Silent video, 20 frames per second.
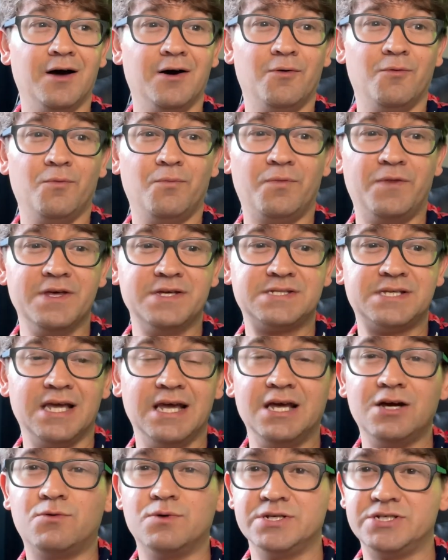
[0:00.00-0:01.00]
this
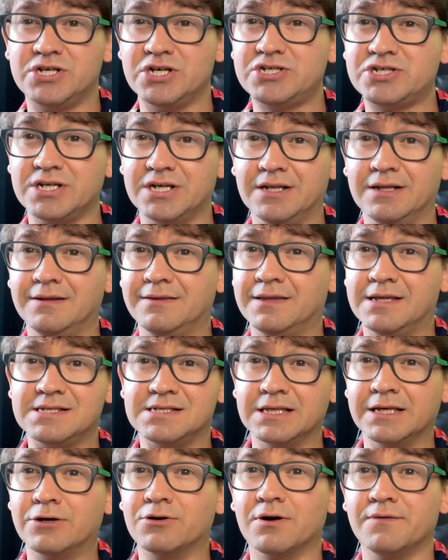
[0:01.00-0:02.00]
Inquisition, this
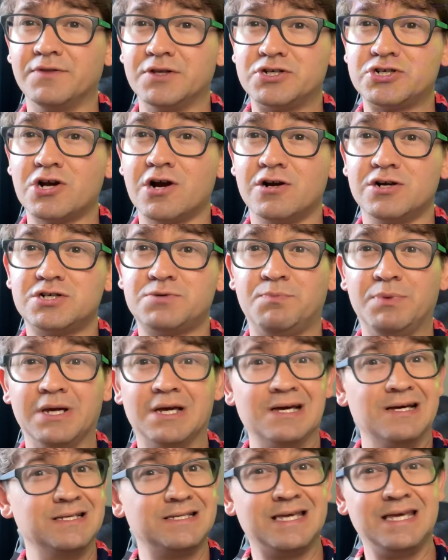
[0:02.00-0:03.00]
leader of the church,
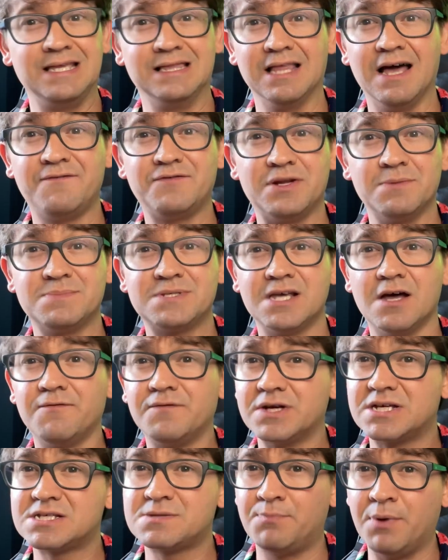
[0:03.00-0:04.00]
because he left himself
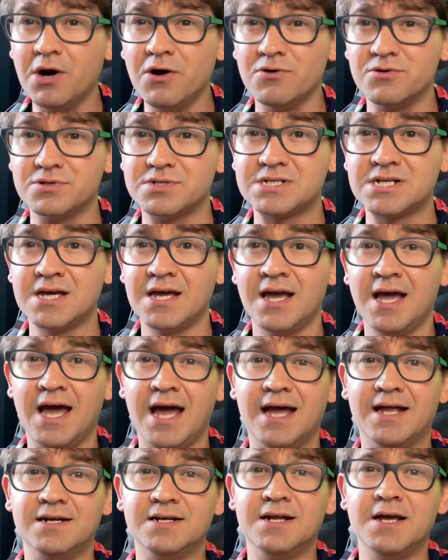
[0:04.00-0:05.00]
exposed.
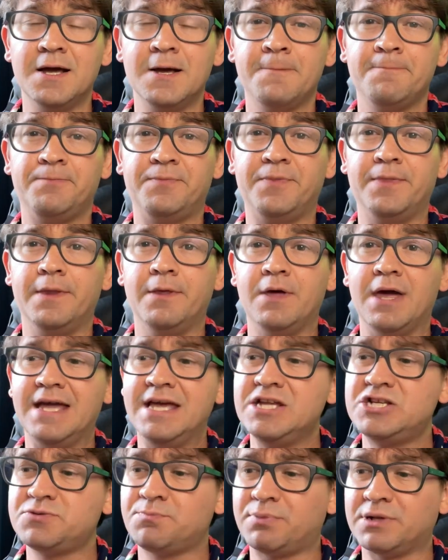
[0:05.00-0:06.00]
And
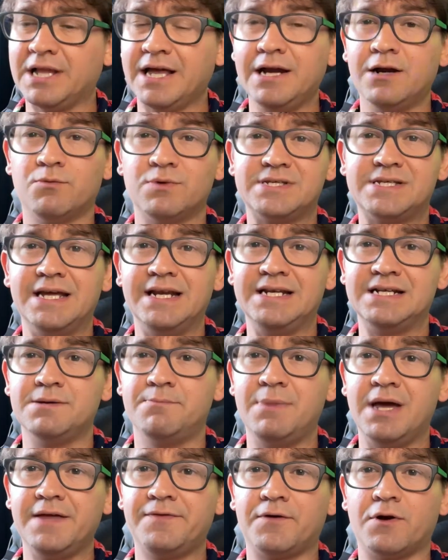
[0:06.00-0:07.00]
each player was getting to
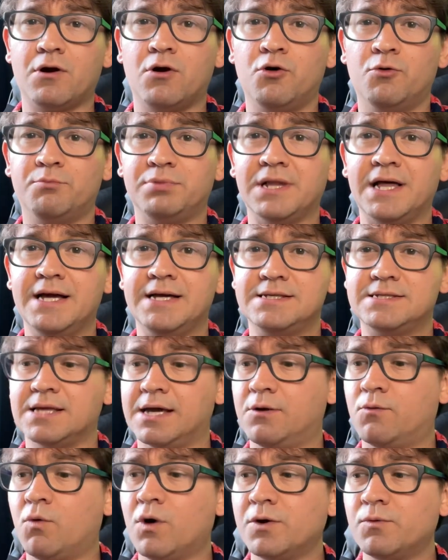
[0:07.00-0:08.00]
make their own plays.
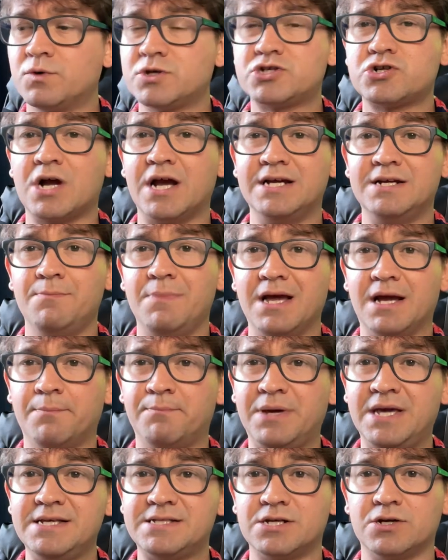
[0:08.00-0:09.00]
Like, one was trying to make a
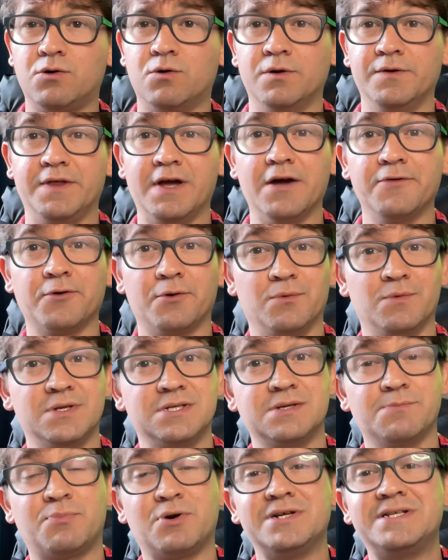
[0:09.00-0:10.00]
peace accord, the other one
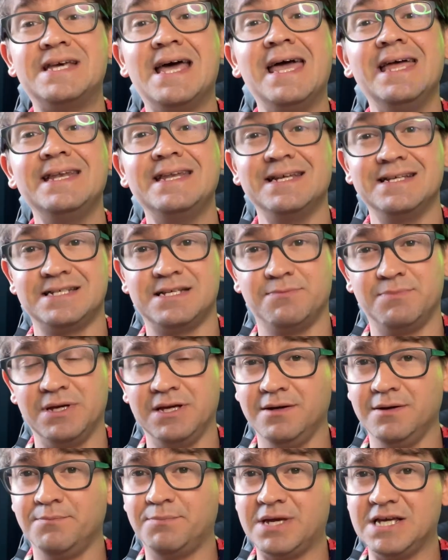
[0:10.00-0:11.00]
was pretending to
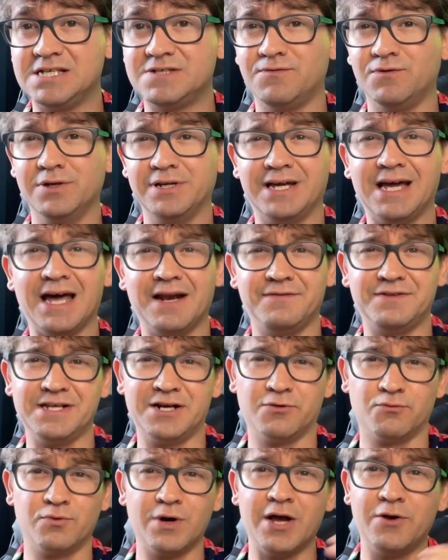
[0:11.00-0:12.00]
be peaceful and kind of did
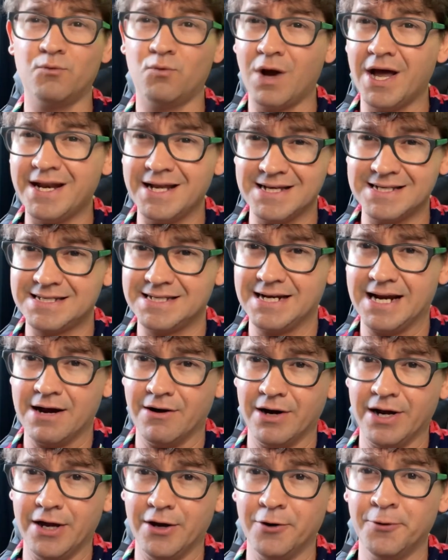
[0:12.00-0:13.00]
a red wedding
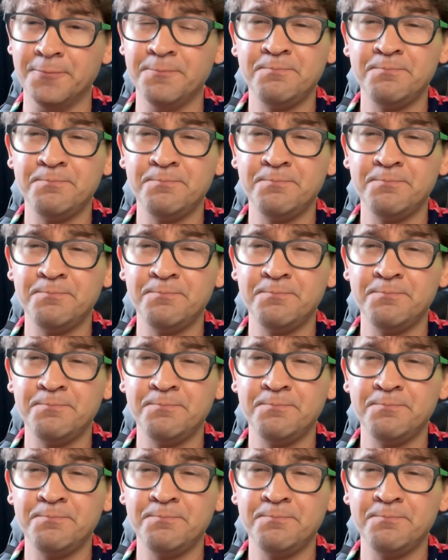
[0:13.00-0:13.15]
scenario.